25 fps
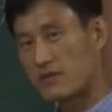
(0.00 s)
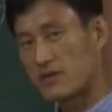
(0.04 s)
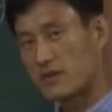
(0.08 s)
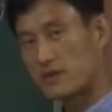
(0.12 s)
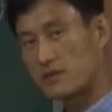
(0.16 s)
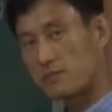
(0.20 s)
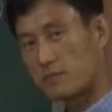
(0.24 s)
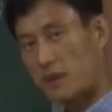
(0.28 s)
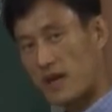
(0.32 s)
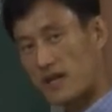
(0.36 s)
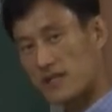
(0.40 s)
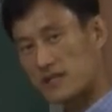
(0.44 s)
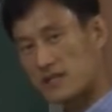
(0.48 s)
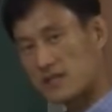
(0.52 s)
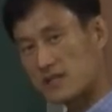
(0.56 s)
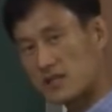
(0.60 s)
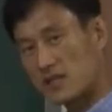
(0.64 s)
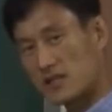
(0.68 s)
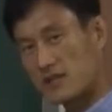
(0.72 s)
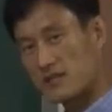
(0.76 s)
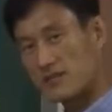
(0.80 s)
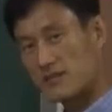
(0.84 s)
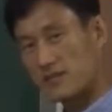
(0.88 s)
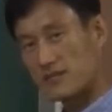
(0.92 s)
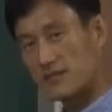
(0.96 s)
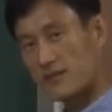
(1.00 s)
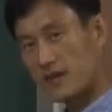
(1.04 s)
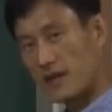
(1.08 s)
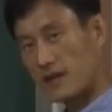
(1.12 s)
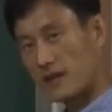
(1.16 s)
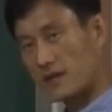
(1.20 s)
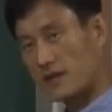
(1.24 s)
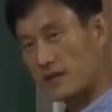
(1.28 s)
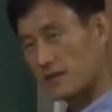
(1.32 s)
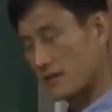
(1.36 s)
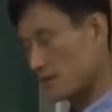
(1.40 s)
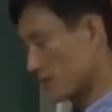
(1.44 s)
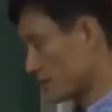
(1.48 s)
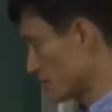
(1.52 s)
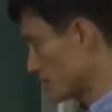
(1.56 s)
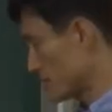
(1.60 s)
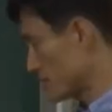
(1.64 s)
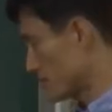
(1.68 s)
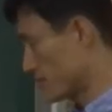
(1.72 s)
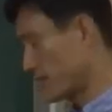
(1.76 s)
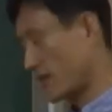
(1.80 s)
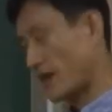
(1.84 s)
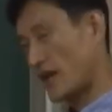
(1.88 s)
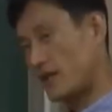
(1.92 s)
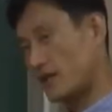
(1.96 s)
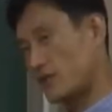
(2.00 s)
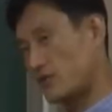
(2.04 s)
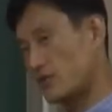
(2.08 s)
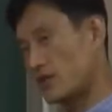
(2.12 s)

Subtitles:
a positive value